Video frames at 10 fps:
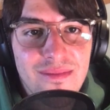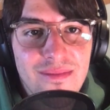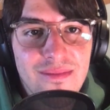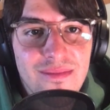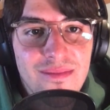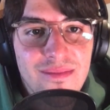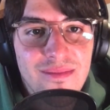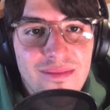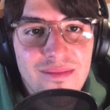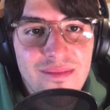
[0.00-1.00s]

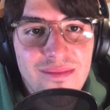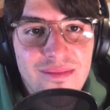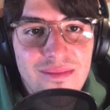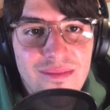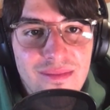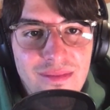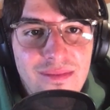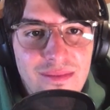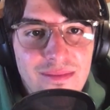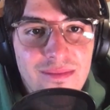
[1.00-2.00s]

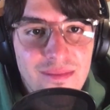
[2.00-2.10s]
This person isn't speaking.